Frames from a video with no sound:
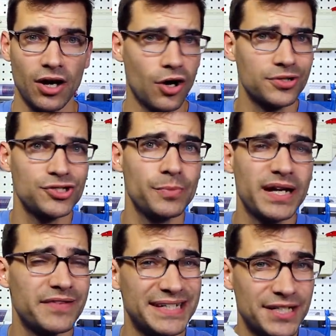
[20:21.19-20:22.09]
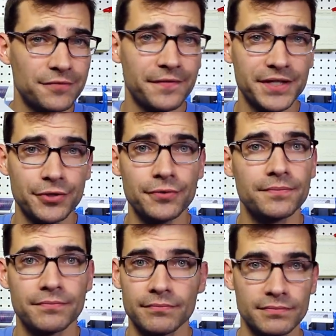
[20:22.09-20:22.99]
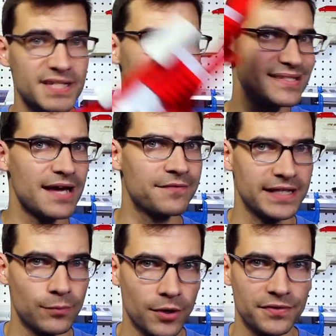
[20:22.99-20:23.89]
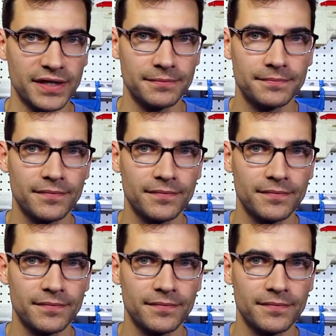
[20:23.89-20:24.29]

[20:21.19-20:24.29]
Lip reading: aren't too big of a deal for you, this is definitely worth it.